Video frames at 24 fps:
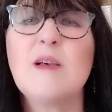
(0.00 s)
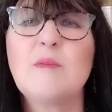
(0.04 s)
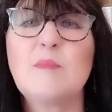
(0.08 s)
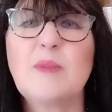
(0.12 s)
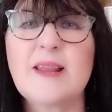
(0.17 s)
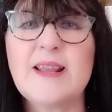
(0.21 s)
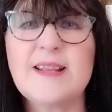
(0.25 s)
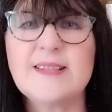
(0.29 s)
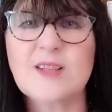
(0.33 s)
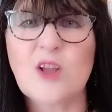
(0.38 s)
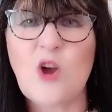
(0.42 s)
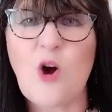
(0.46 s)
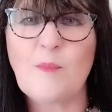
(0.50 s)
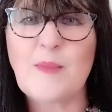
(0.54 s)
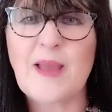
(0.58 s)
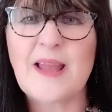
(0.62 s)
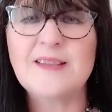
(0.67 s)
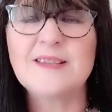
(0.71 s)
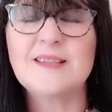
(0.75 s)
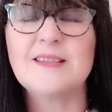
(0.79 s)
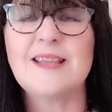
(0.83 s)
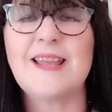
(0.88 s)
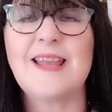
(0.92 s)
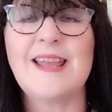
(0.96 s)
Please
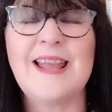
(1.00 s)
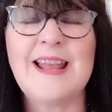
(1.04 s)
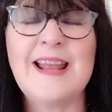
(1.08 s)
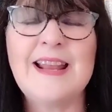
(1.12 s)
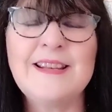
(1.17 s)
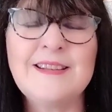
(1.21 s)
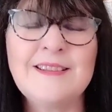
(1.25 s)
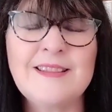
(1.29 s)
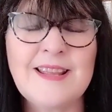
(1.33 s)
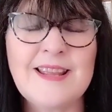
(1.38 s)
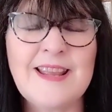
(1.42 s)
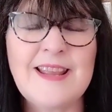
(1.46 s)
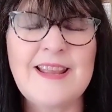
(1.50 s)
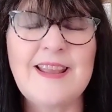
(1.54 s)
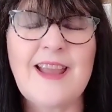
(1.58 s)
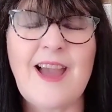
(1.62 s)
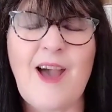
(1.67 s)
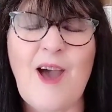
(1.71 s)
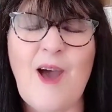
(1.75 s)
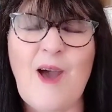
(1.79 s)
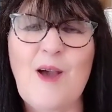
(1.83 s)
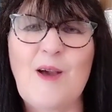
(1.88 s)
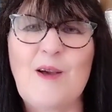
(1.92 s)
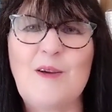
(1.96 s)
comment in the
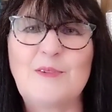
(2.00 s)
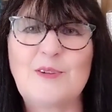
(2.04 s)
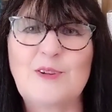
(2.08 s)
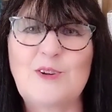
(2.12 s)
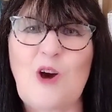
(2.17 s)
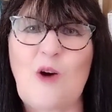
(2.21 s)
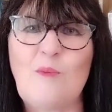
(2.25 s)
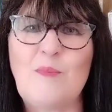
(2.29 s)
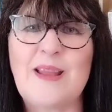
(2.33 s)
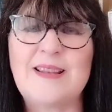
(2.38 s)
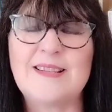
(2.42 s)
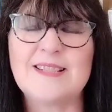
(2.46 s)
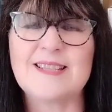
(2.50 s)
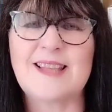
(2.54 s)
comment